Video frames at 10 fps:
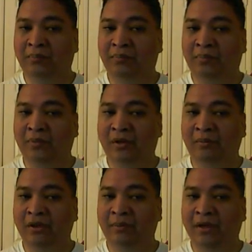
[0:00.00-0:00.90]

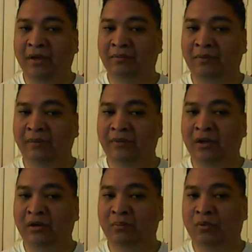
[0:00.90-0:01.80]
probably about
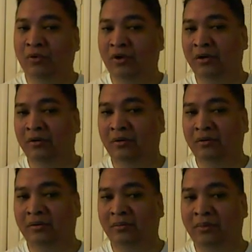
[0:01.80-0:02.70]
$5 more
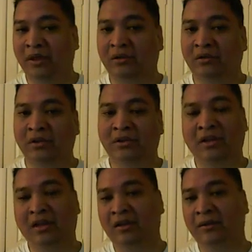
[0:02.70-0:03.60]
based on this data.